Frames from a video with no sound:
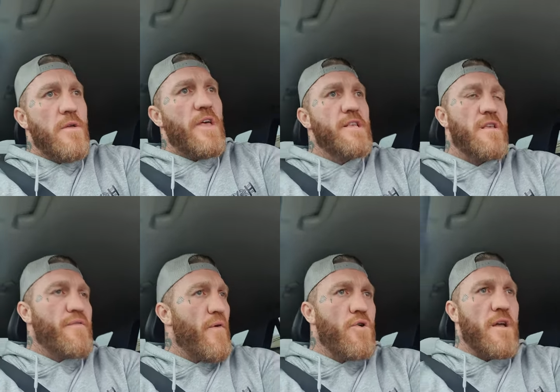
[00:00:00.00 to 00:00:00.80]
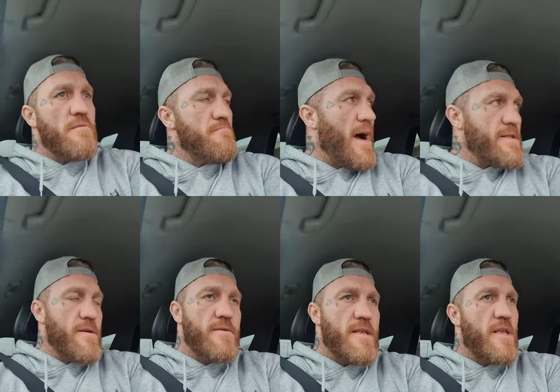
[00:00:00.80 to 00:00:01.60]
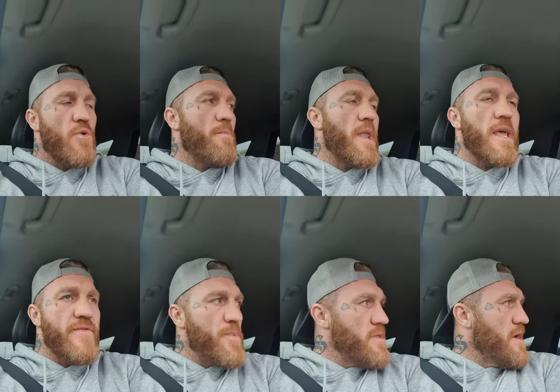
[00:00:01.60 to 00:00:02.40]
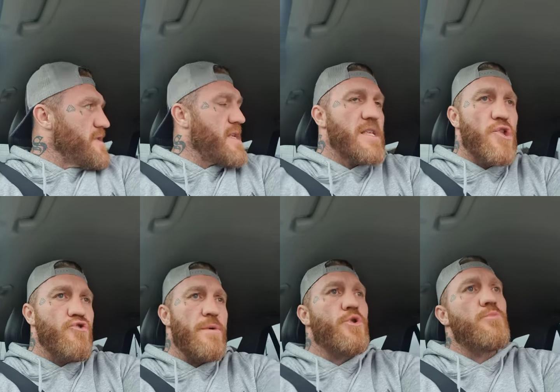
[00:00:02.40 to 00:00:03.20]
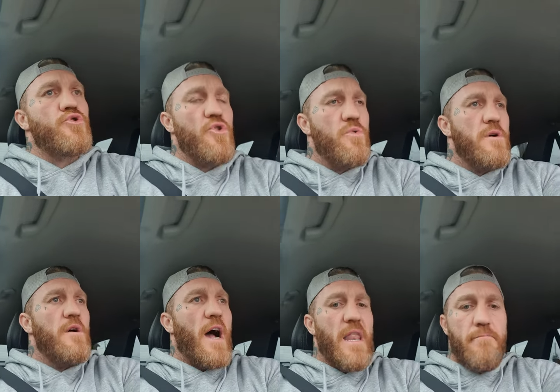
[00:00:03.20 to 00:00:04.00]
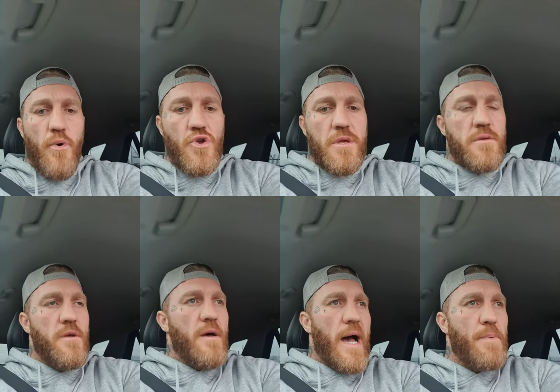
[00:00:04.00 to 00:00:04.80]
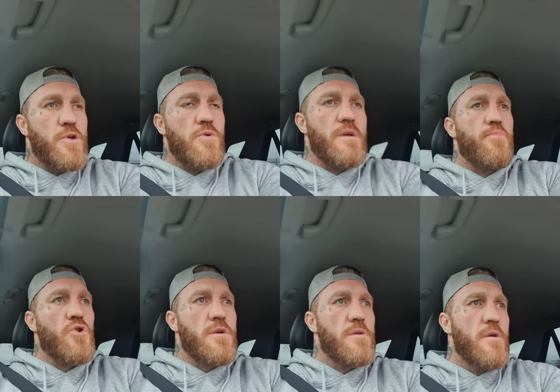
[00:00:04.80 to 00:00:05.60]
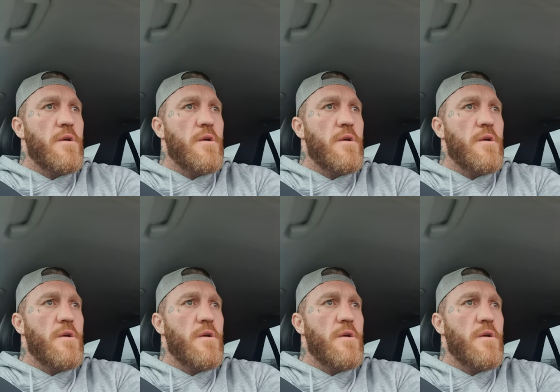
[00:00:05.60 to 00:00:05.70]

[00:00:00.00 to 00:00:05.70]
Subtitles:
This is fucking mad. This is unbelievable. This is a dream come true. And I'm buzzing. Absolutely buzzing.